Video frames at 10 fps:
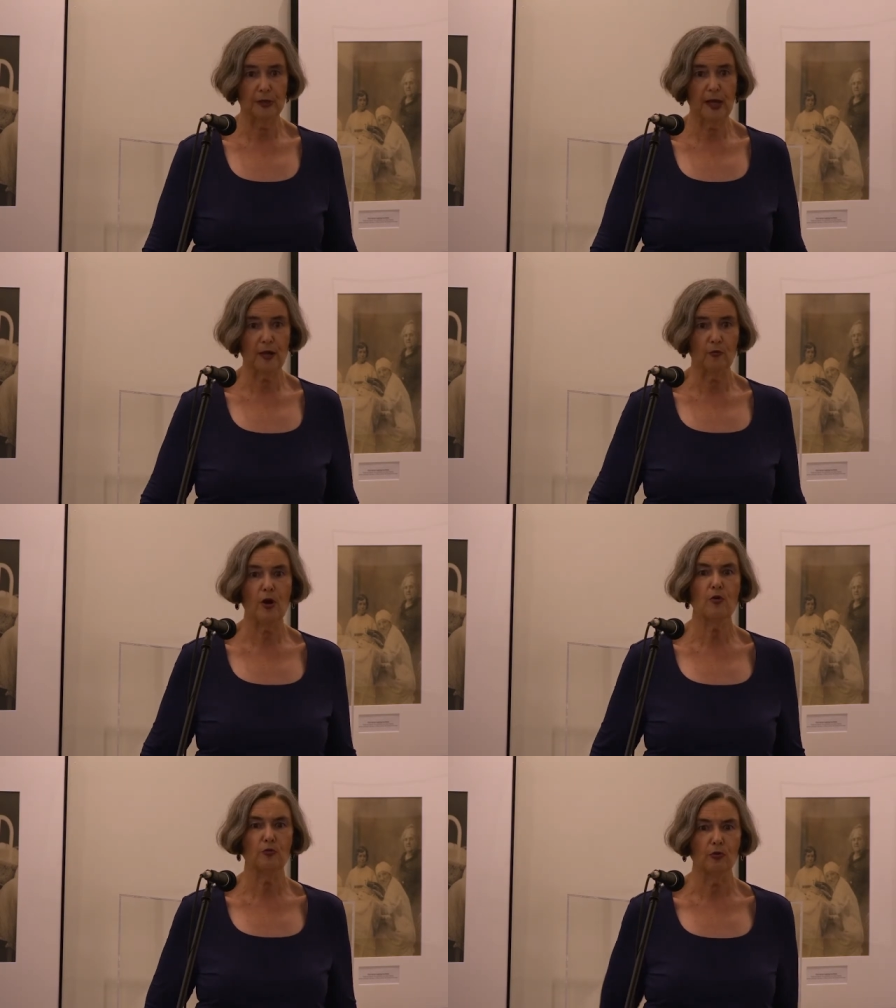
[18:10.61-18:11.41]
They had a
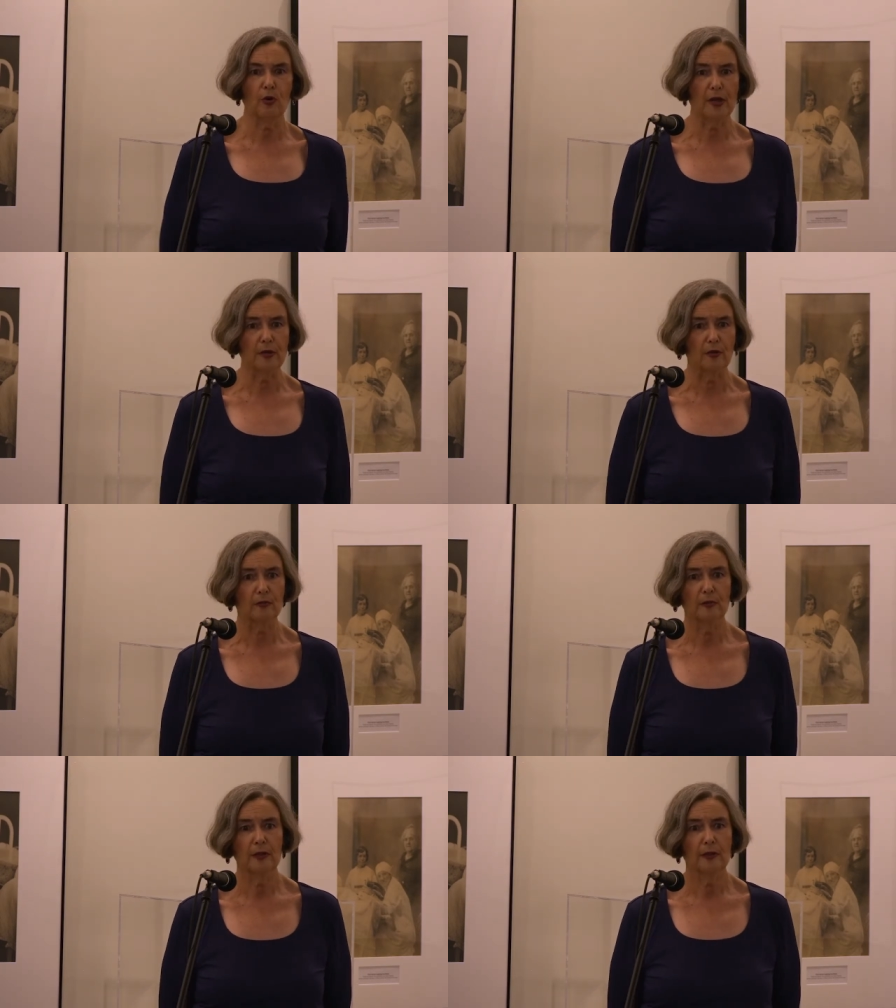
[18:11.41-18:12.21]
road grader
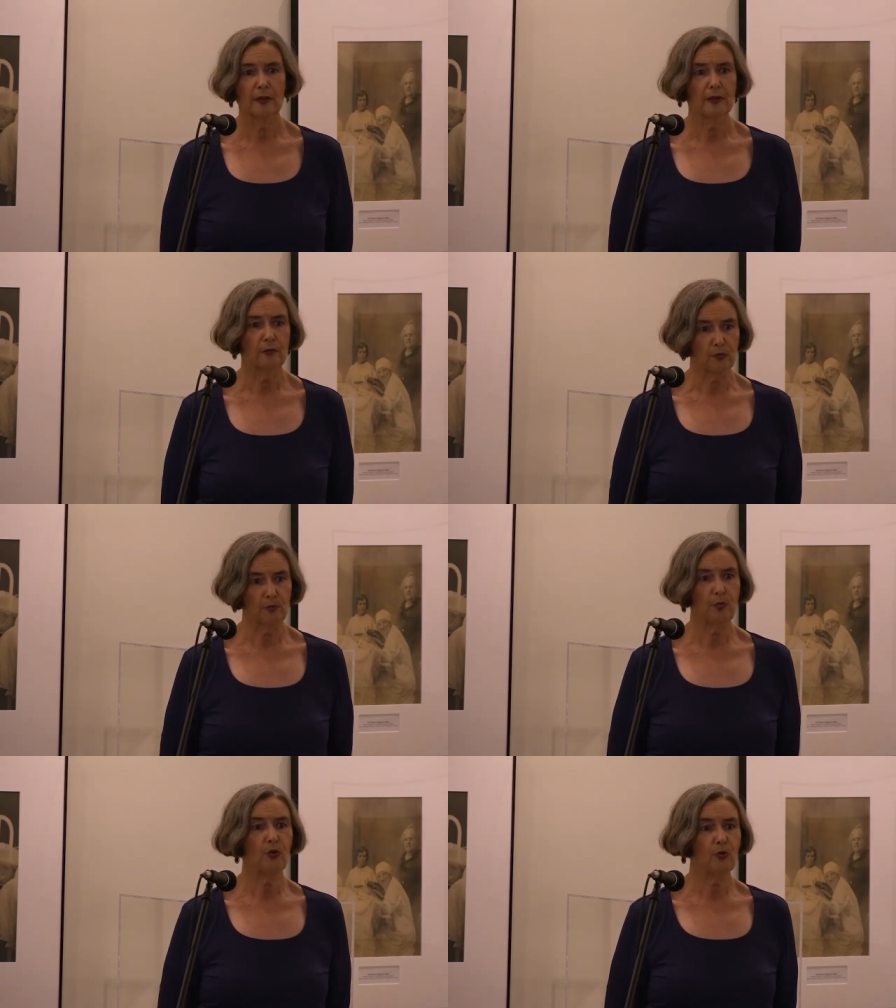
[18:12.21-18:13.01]
that was
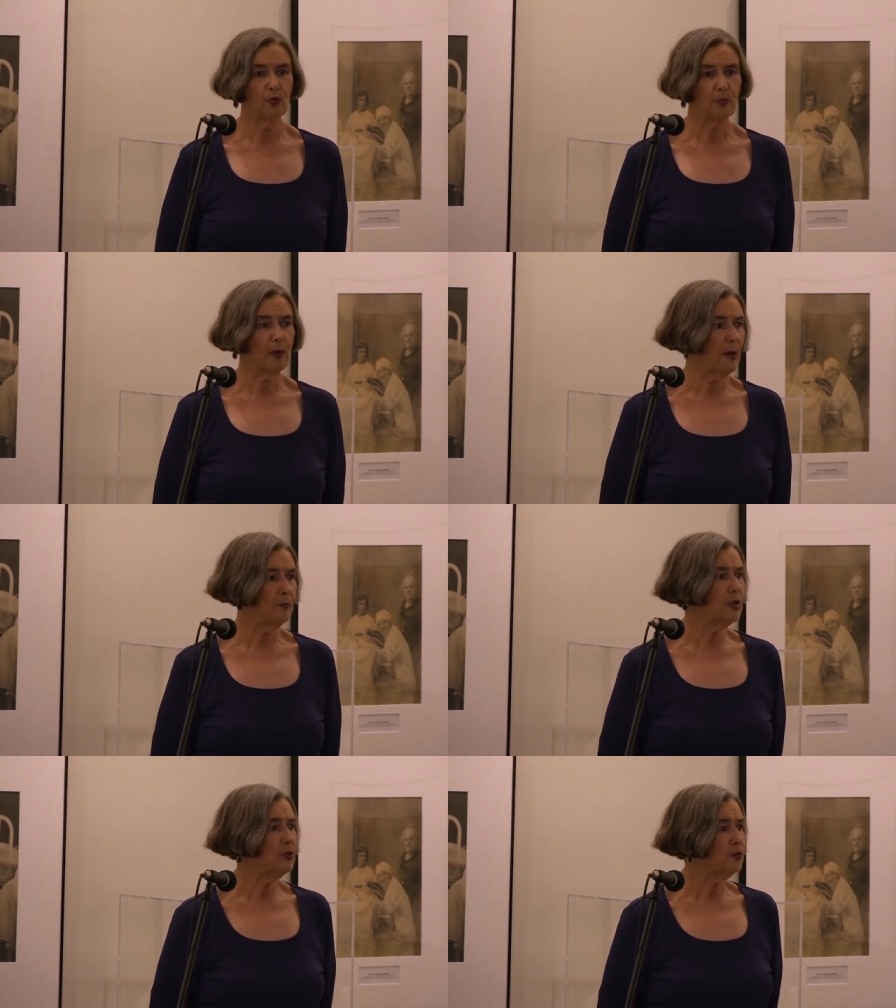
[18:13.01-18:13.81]
pulled by
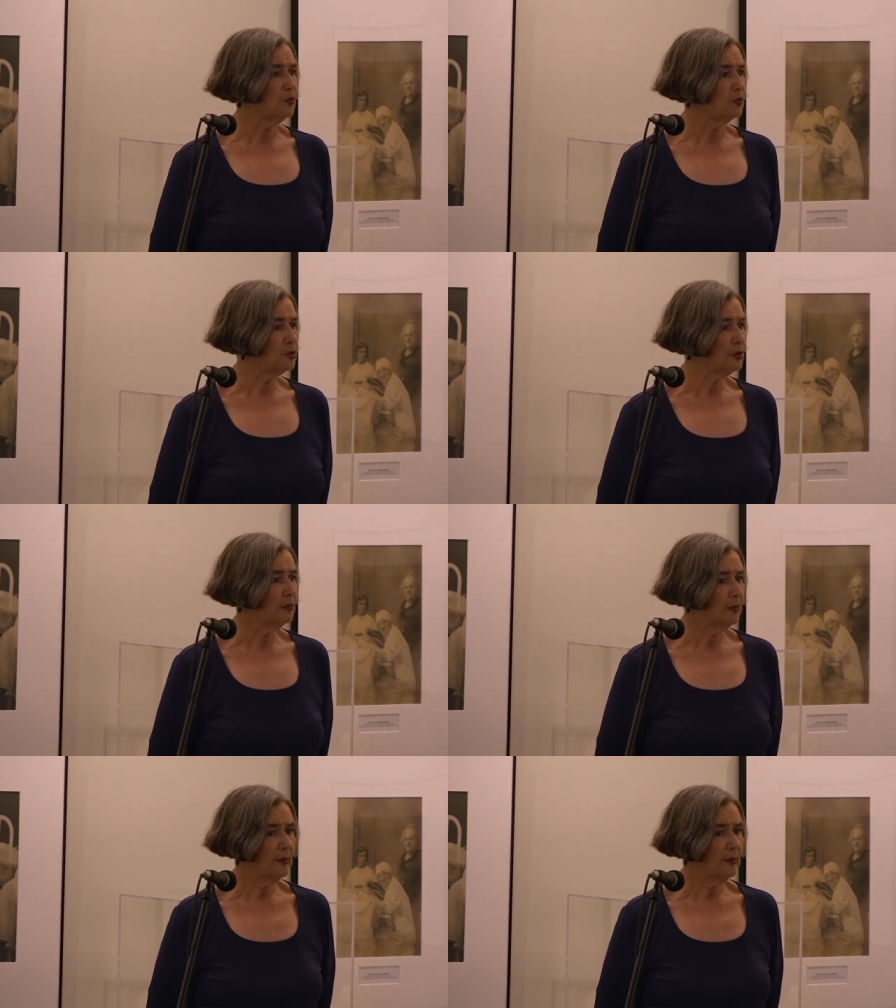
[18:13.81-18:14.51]
mules.